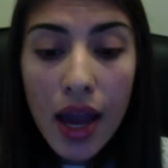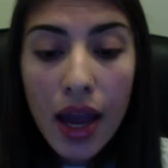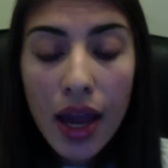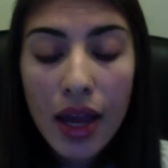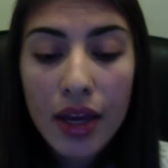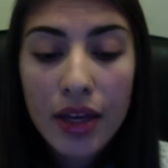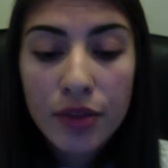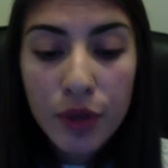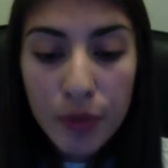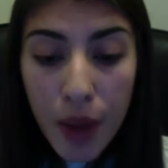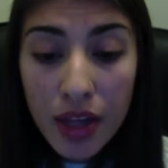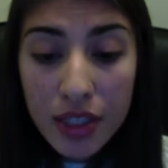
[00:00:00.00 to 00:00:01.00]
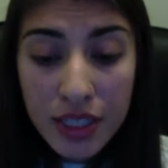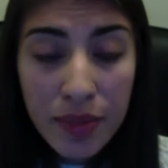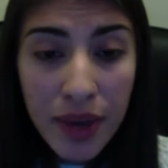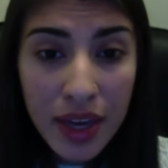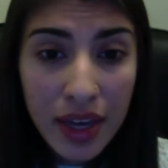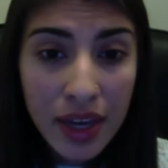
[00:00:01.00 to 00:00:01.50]
And with policy
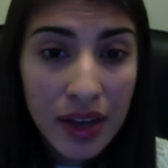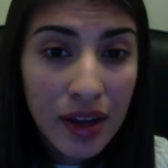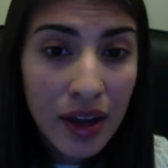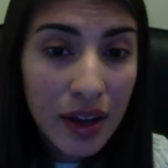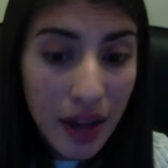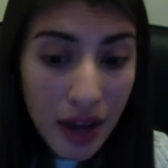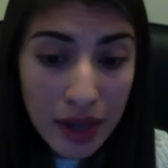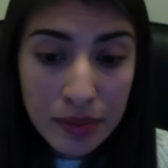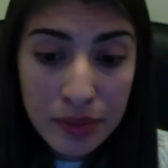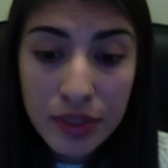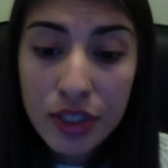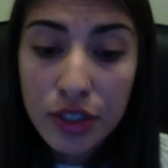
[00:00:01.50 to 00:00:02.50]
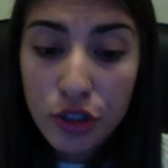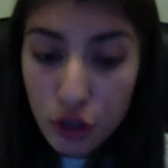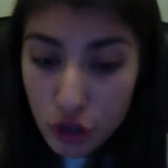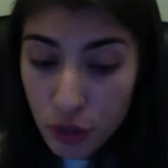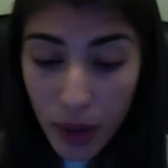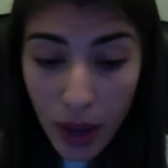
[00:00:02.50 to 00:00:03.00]
making comes
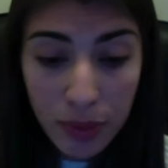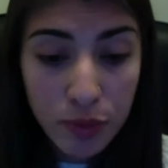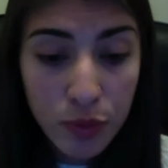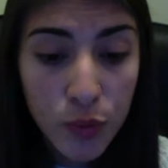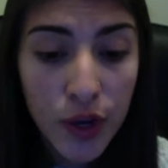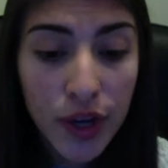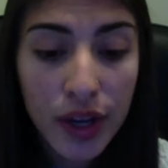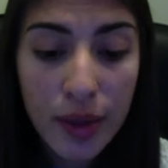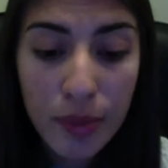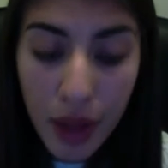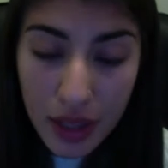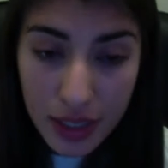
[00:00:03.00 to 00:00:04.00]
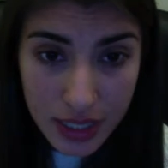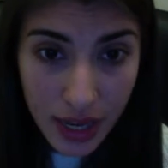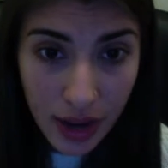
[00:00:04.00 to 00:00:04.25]
social problems work and policy